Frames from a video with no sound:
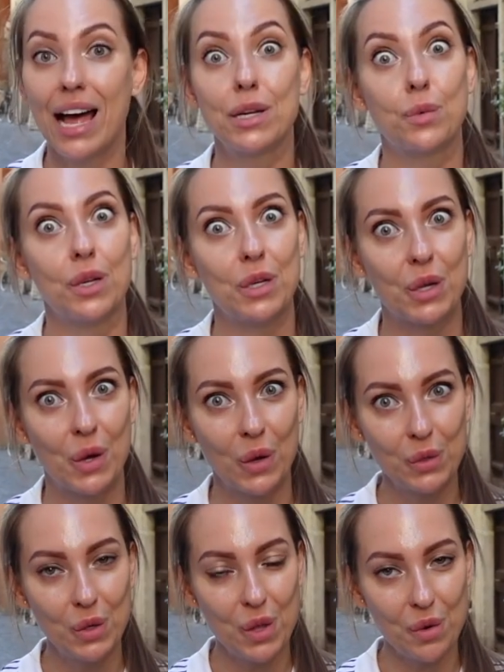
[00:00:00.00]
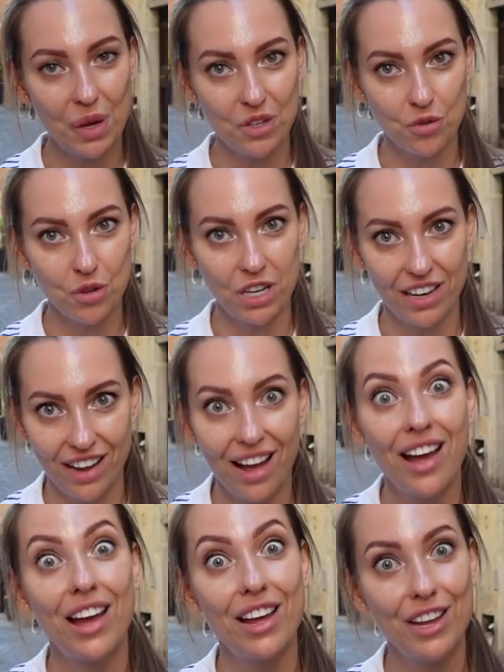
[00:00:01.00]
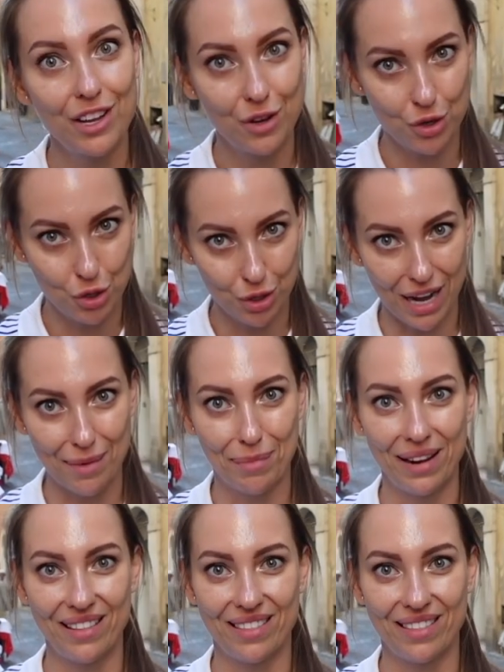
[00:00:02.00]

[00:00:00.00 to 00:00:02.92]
and when you go to the restaurant here, you should obey